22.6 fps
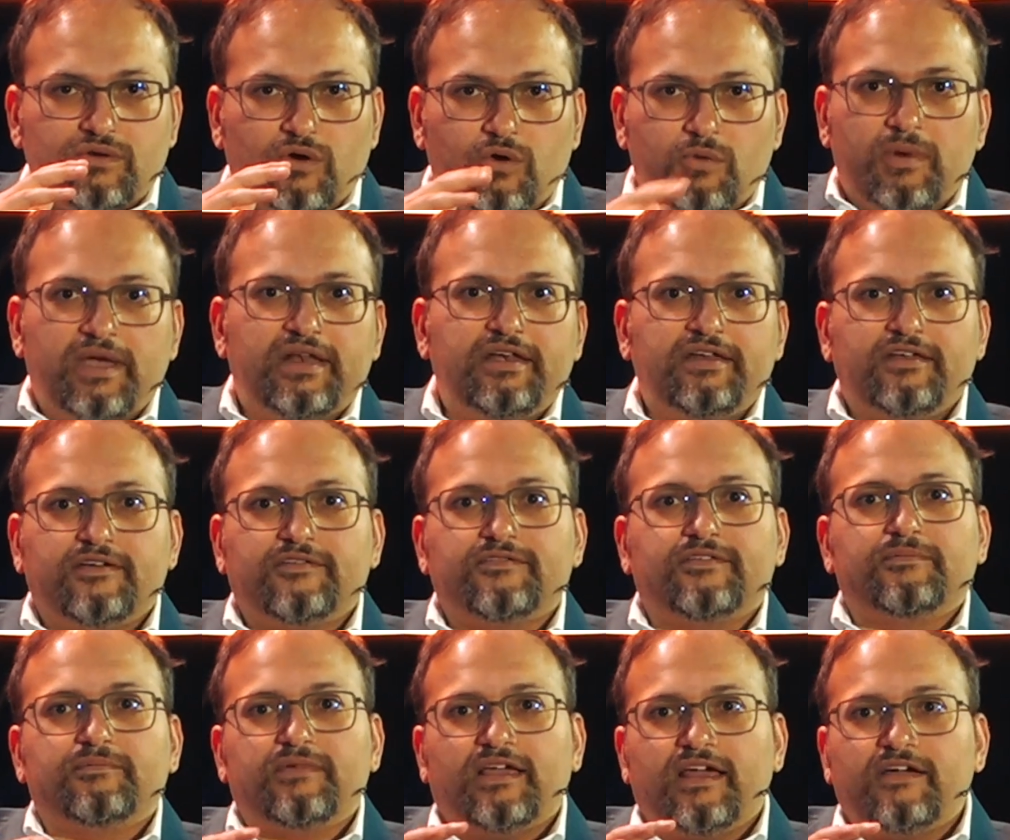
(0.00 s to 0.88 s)
many of
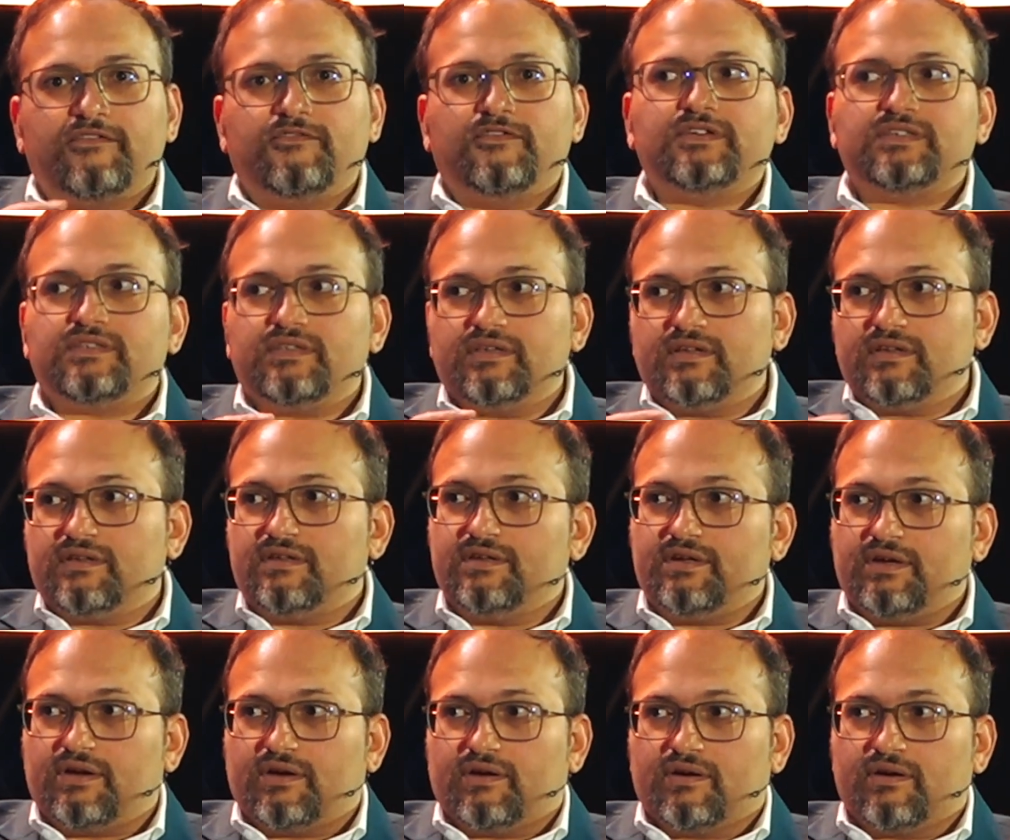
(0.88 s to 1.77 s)
them every single
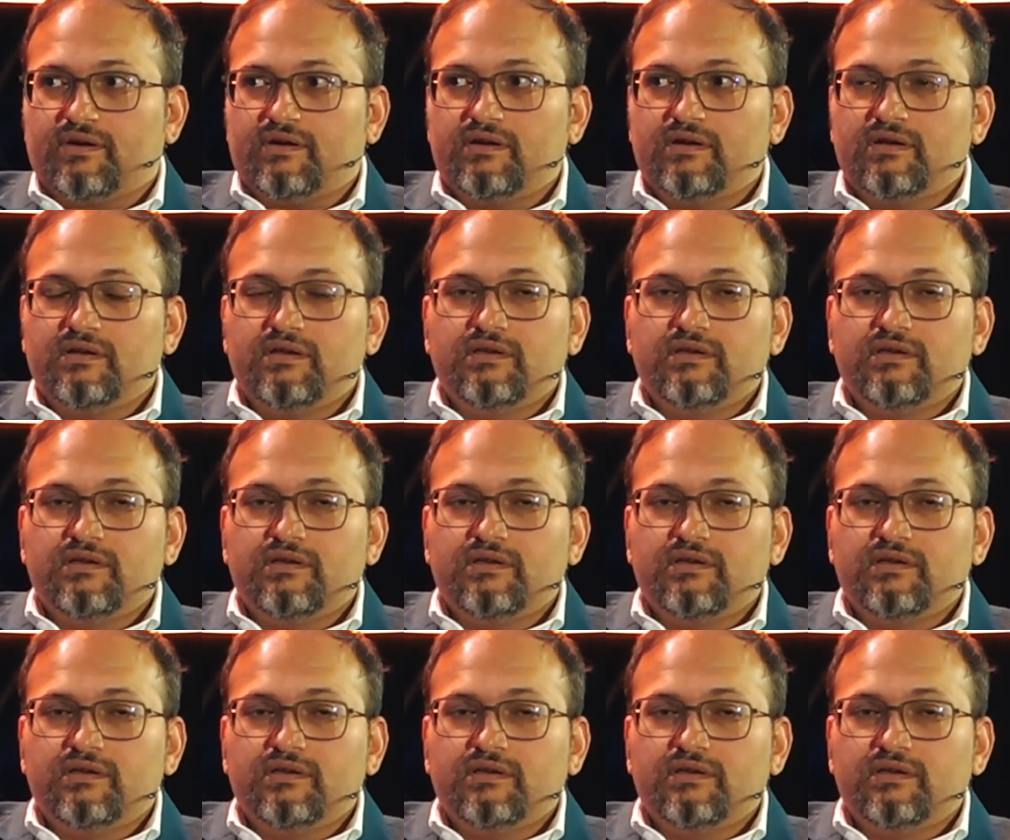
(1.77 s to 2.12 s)
year,